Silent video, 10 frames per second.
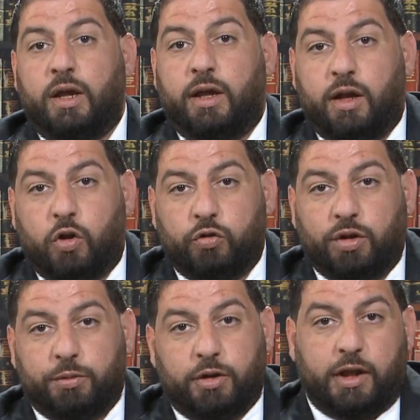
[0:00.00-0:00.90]
It'll go
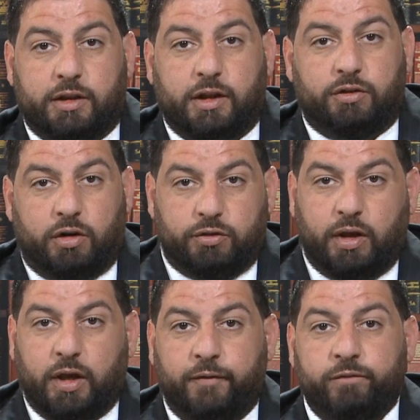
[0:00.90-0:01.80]
something this. It'll
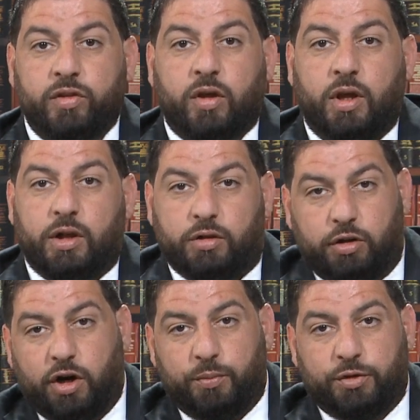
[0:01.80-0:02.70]
say,
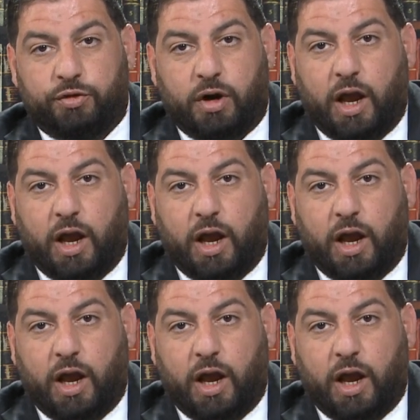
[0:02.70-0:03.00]
"Dear Mr.